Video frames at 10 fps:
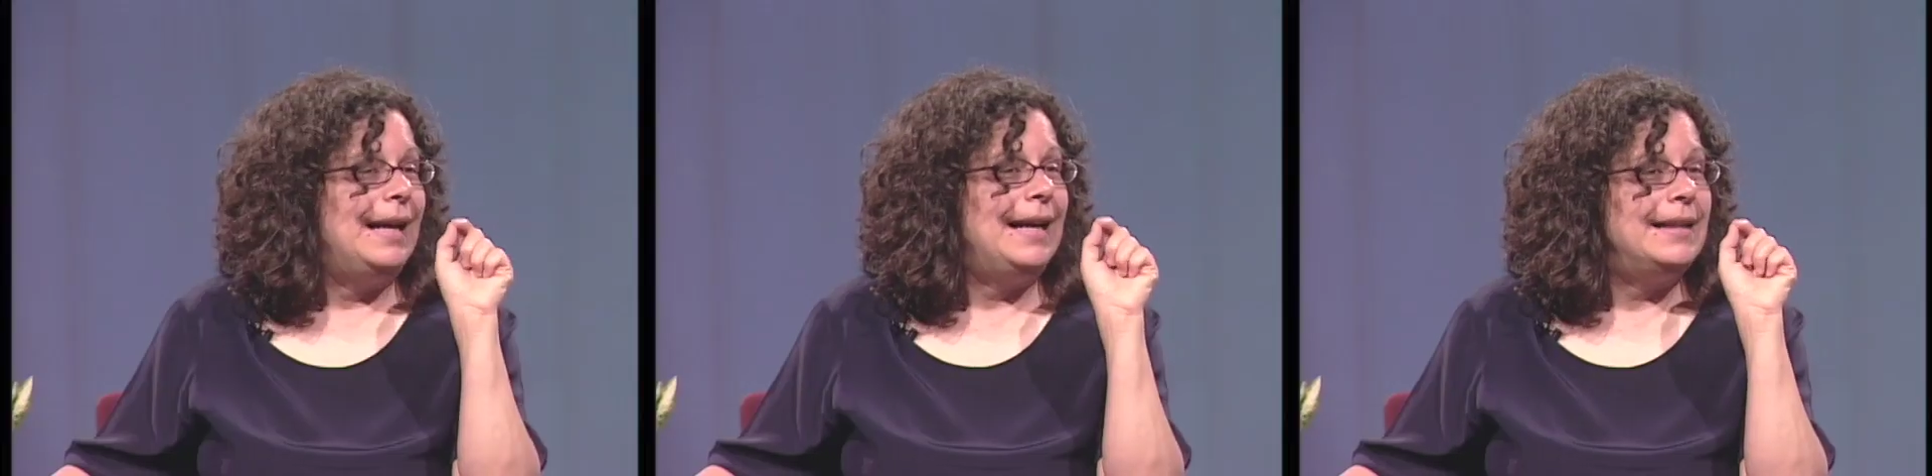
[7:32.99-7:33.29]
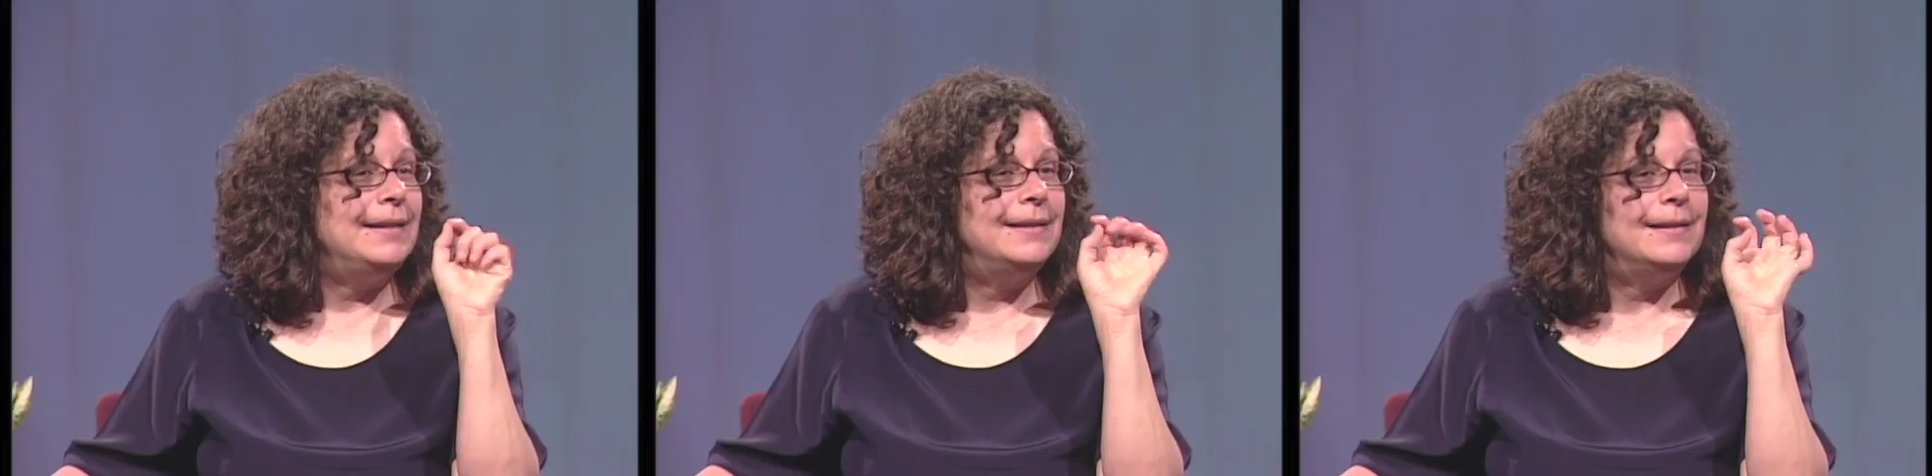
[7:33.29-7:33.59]

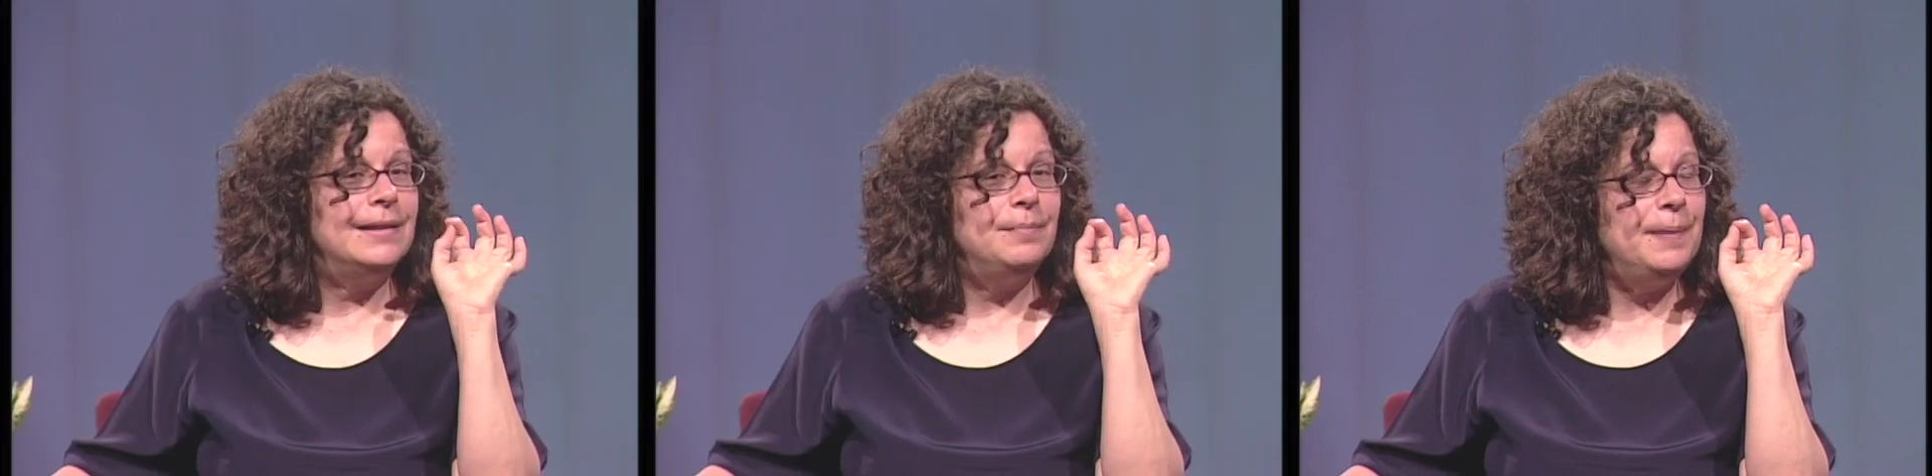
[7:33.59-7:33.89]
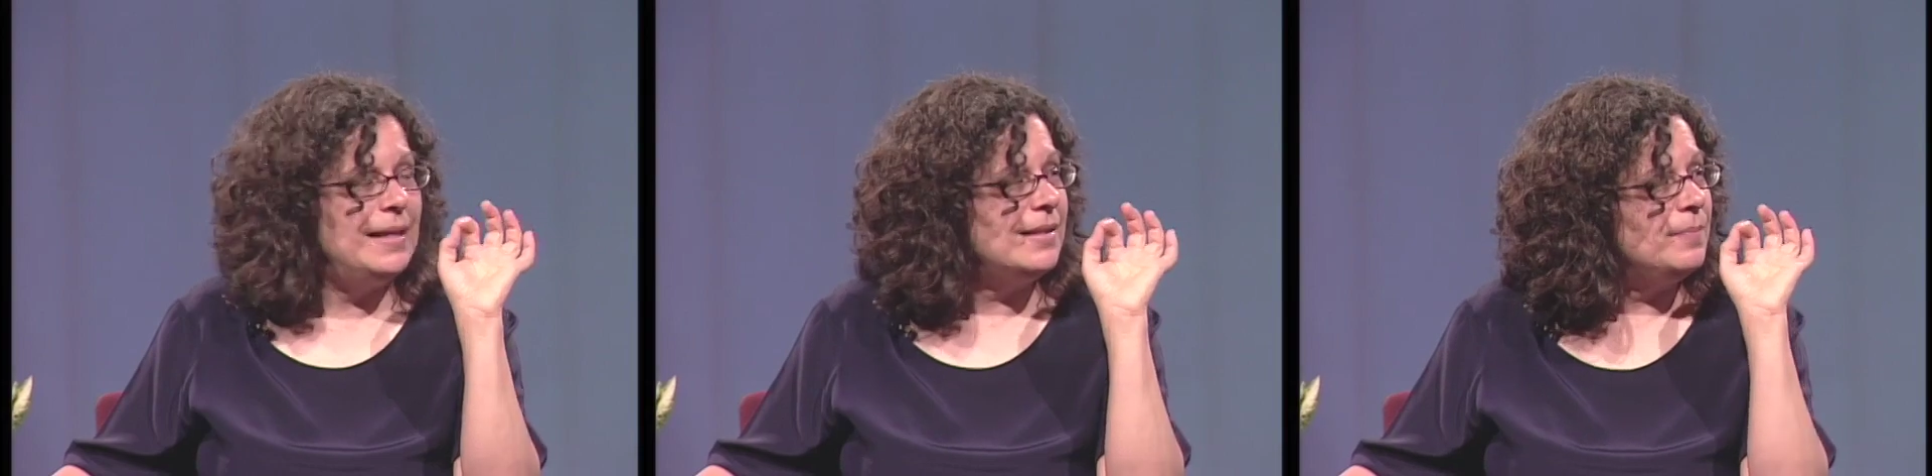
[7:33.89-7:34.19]
And the
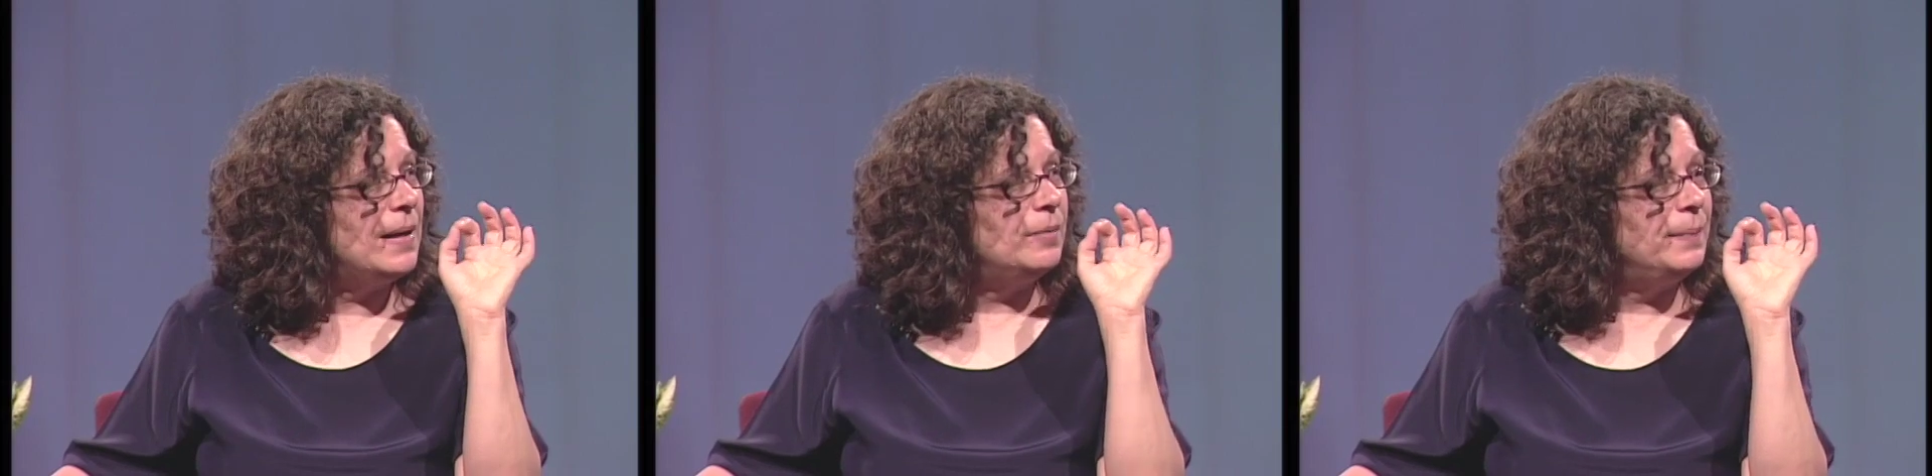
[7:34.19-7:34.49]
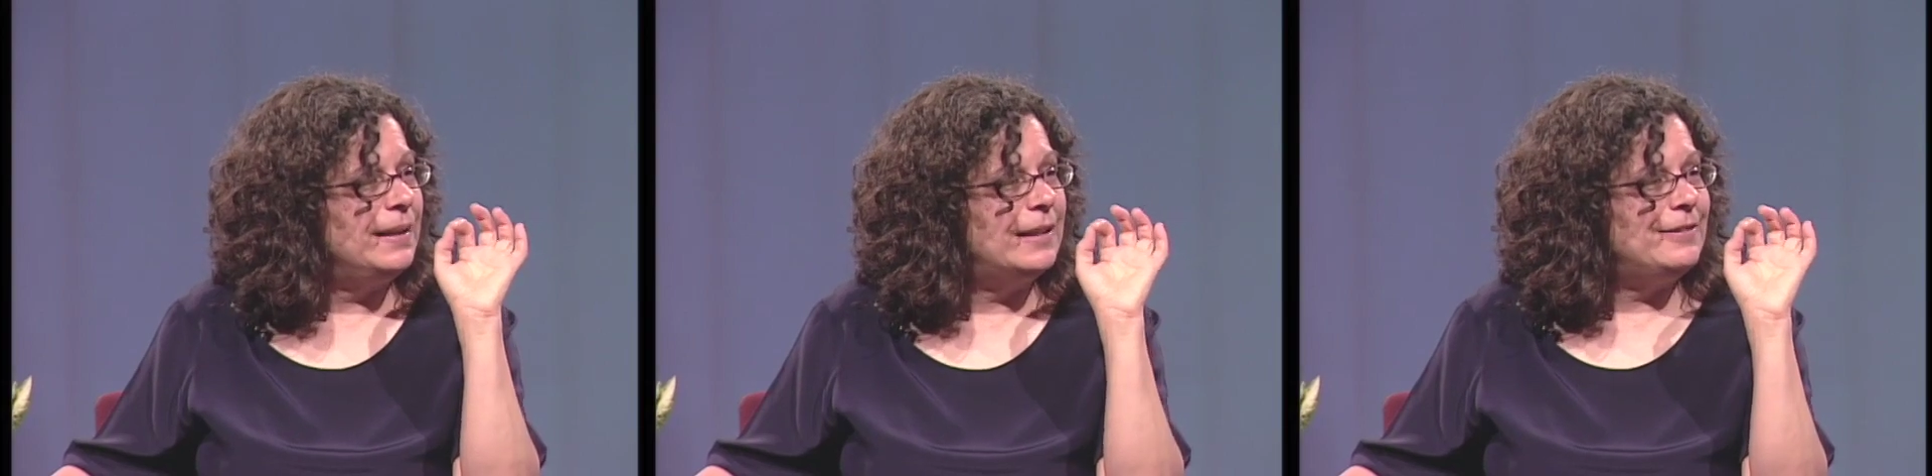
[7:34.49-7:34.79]
piece
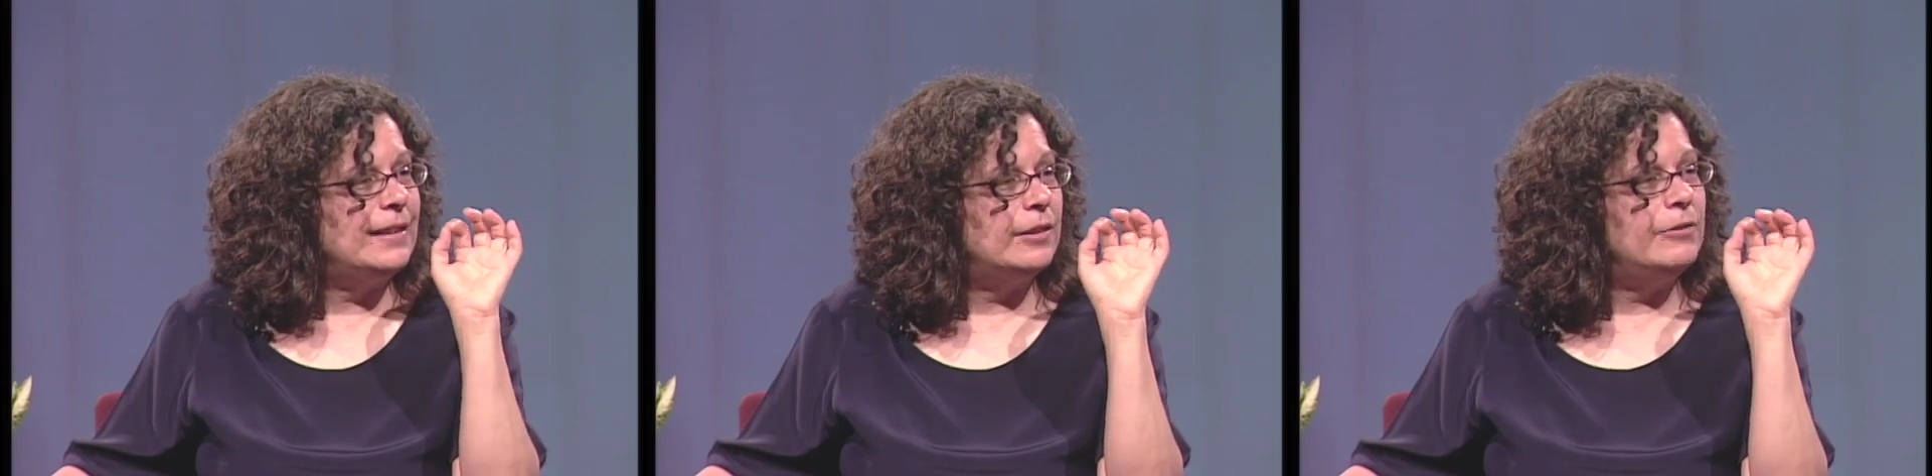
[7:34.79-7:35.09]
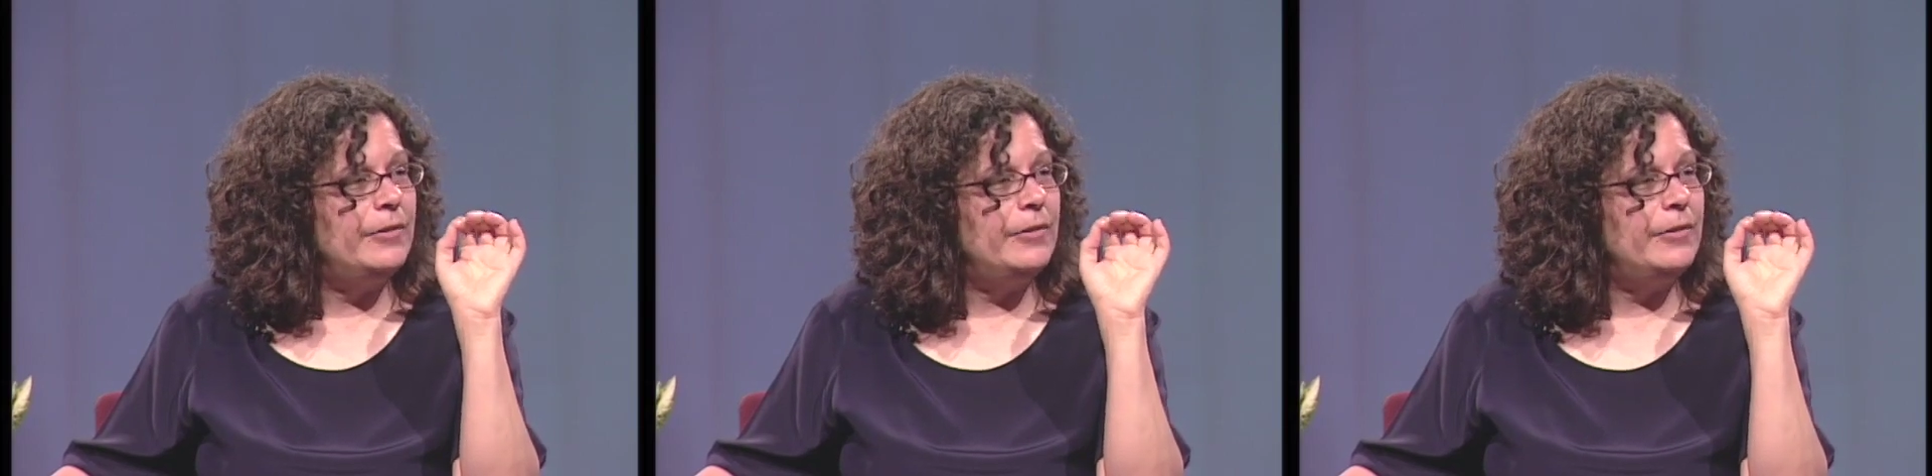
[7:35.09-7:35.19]
about giving her